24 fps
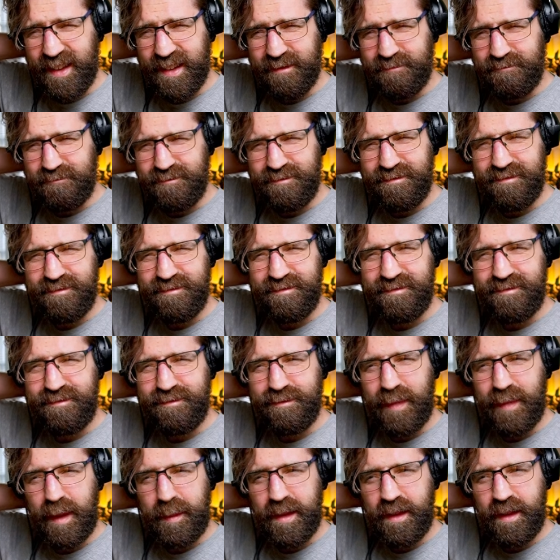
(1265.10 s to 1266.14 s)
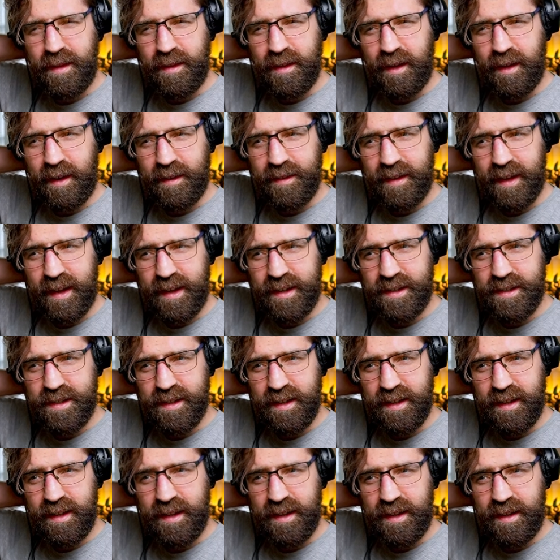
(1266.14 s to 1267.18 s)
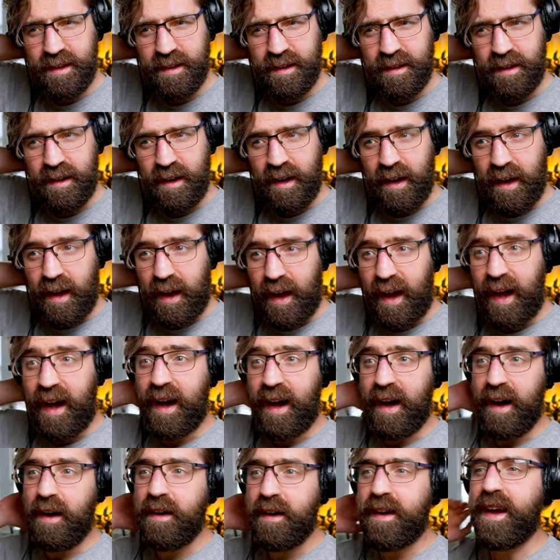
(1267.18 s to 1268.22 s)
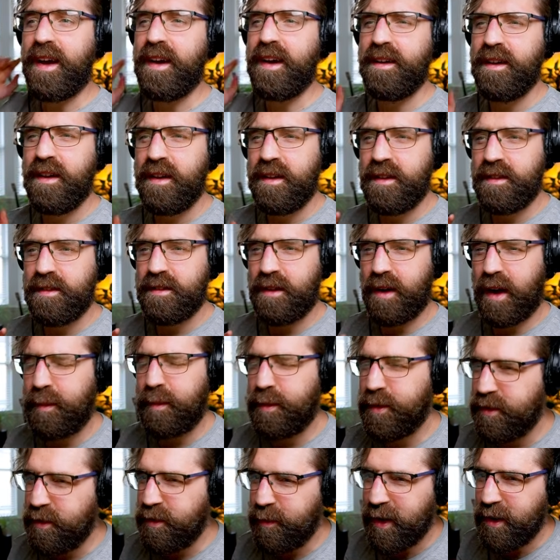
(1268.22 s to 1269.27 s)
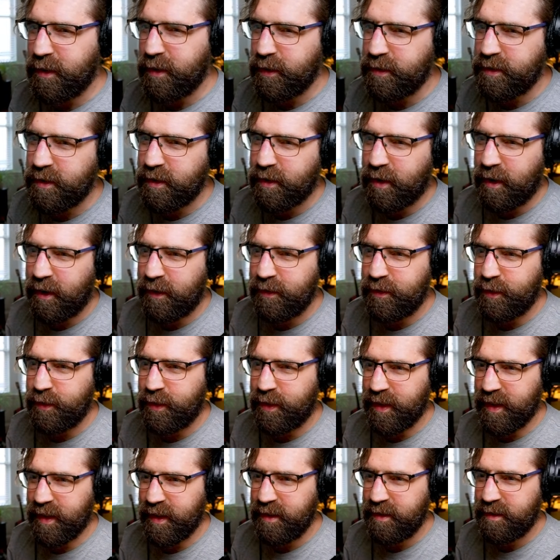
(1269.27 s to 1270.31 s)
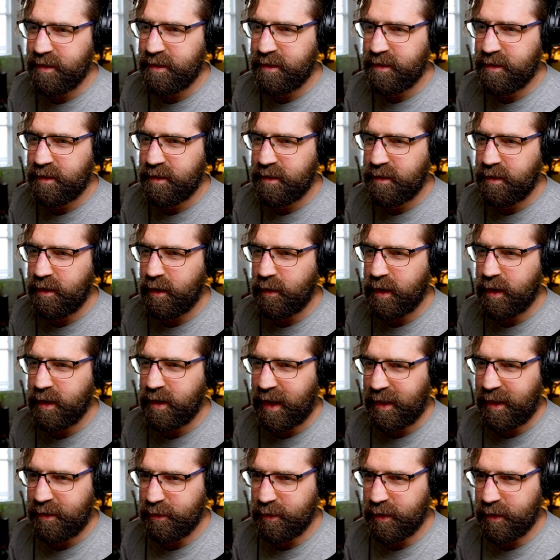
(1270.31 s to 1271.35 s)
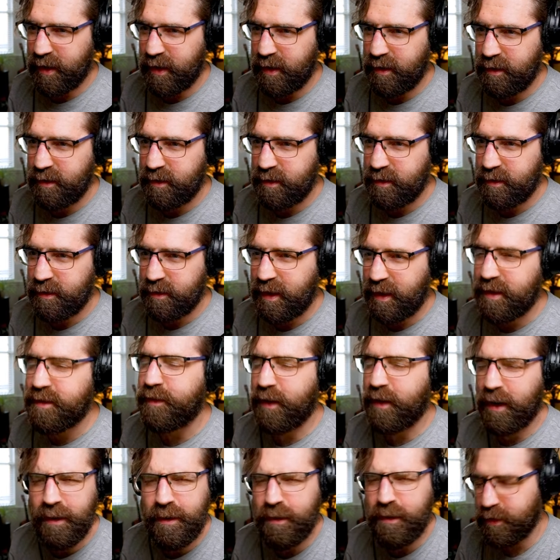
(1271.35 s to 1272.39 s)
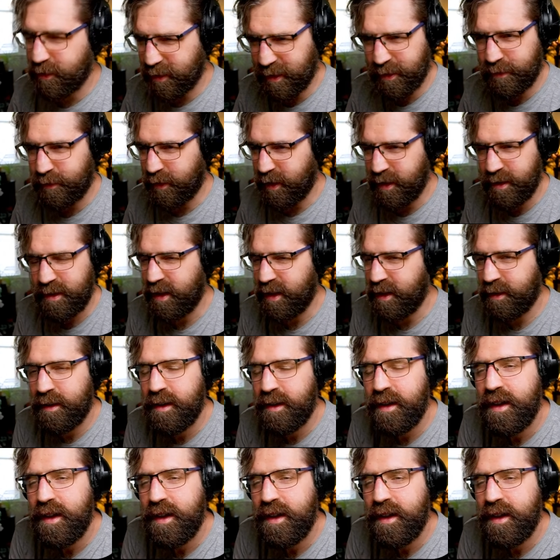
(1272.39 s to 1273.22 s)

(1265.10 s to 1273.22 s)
Maybe not actually. Ah, okay. So I presume I also can't do this. No, I can do that. That's fine. Of course, that's fine. Yeah.